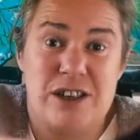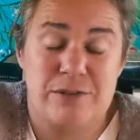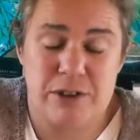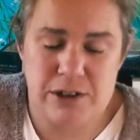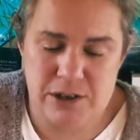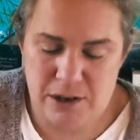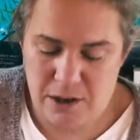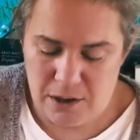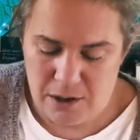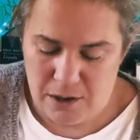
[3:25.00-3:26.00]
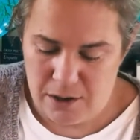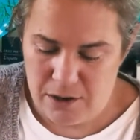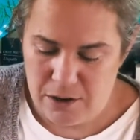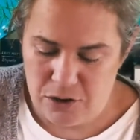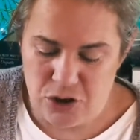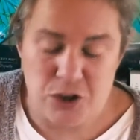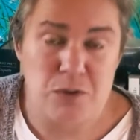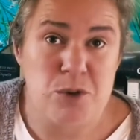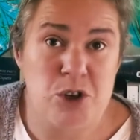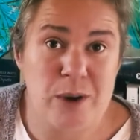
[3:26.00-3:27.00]
difference, just
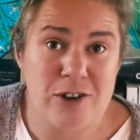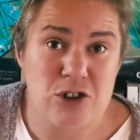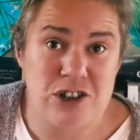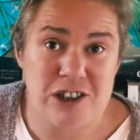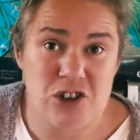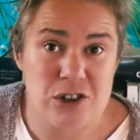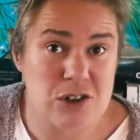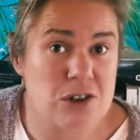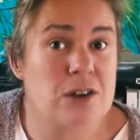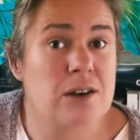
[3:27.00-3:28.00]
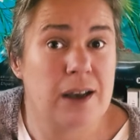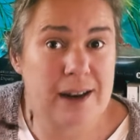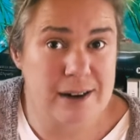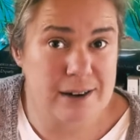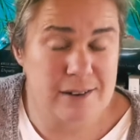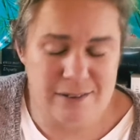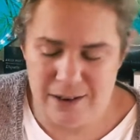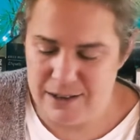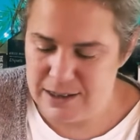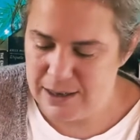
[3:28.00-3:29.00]
from 2 extra stitches and a needle
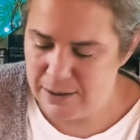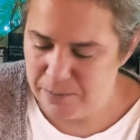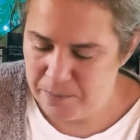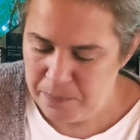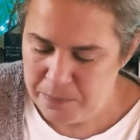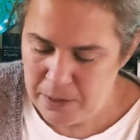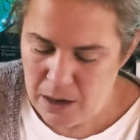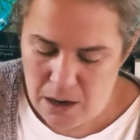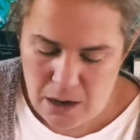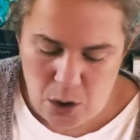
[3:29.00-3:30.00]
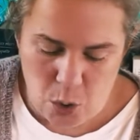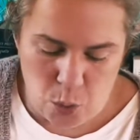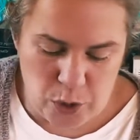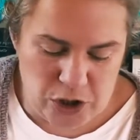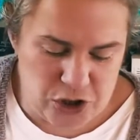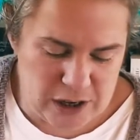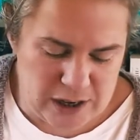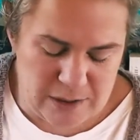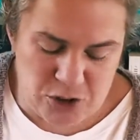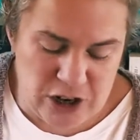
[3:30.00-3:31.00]
size down, which
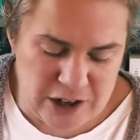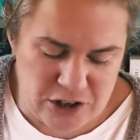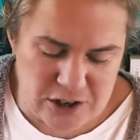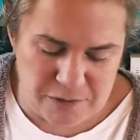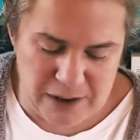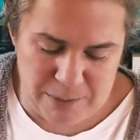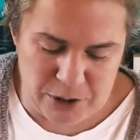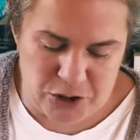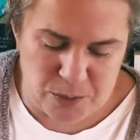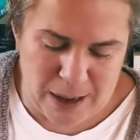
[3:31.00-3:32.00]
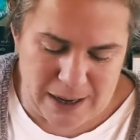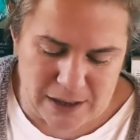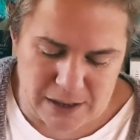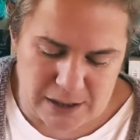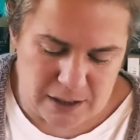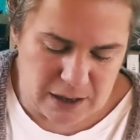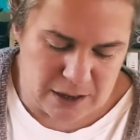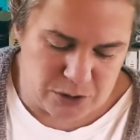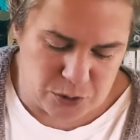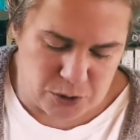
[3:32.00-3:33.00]
changes the fabric dramatically. I
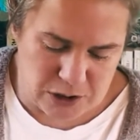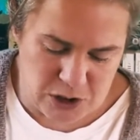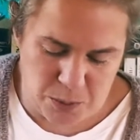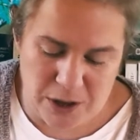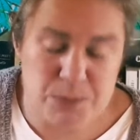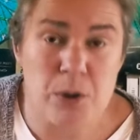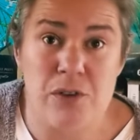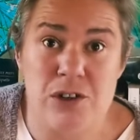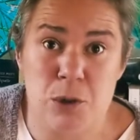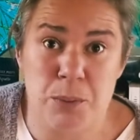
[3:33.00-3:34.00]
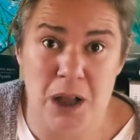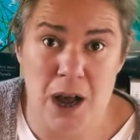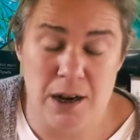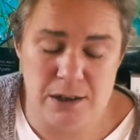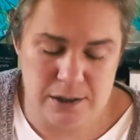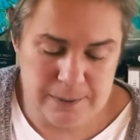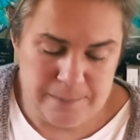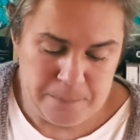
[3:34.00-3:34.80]
was really surprised. Both of these are blocked.